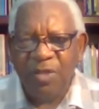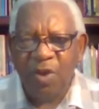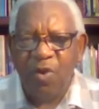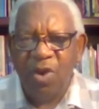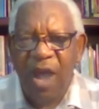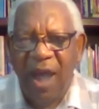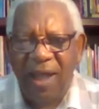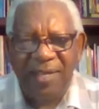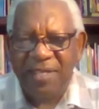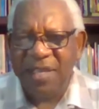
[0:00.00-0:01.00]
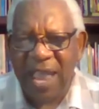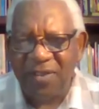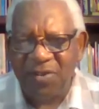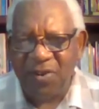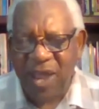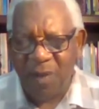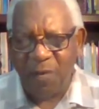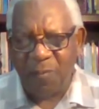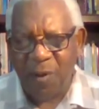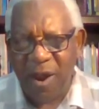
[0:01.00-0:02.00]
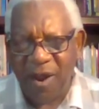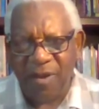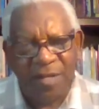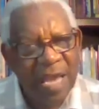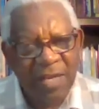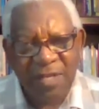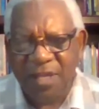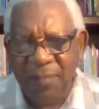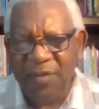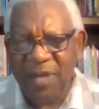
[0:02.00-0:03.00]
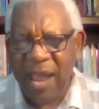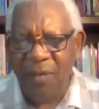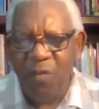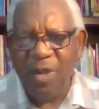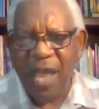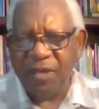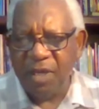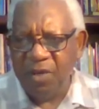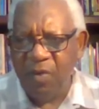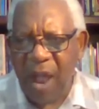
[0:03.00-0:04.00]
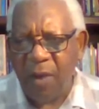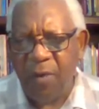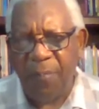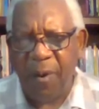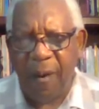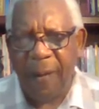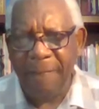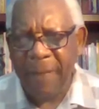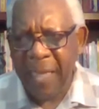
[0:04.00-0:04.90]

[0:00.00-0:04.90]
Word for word: So God is answering our prayers. Sometimes we got to do our part.